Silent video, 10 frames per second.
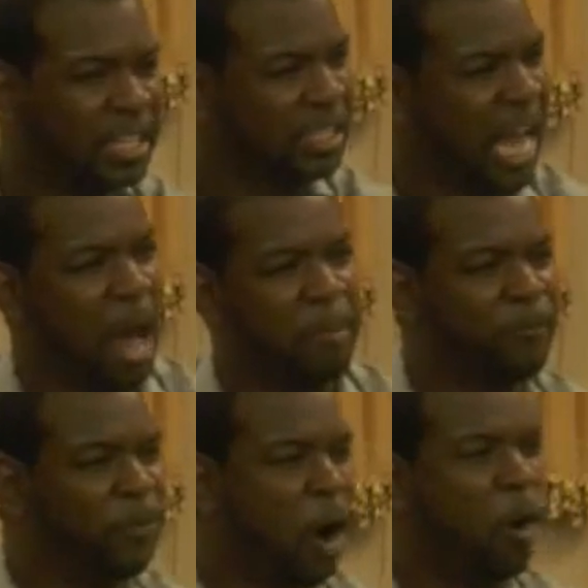designed
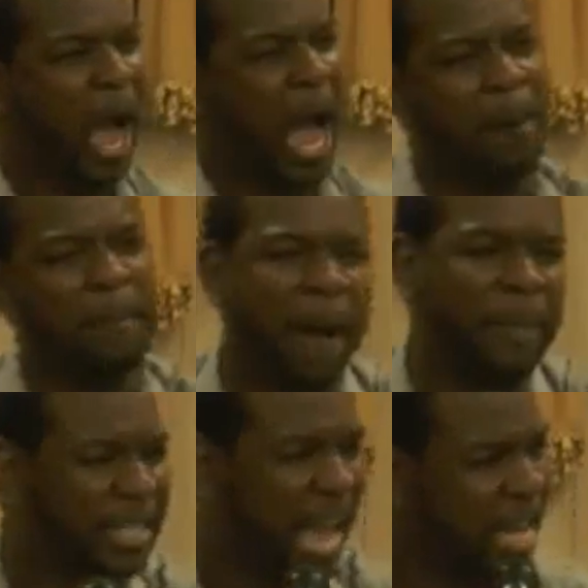before our mom
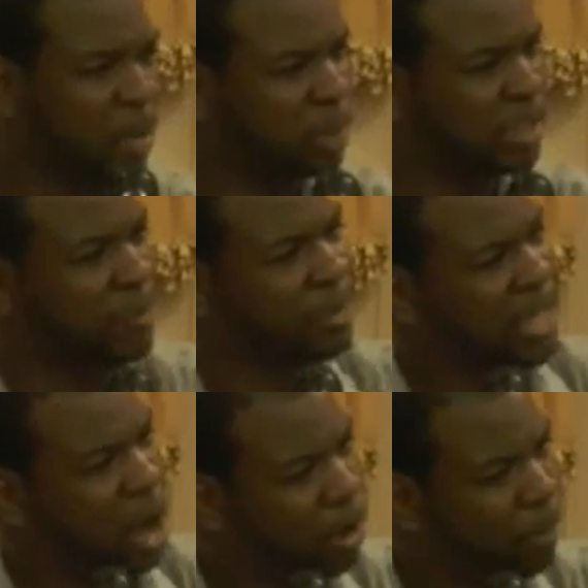and daddy was ever thought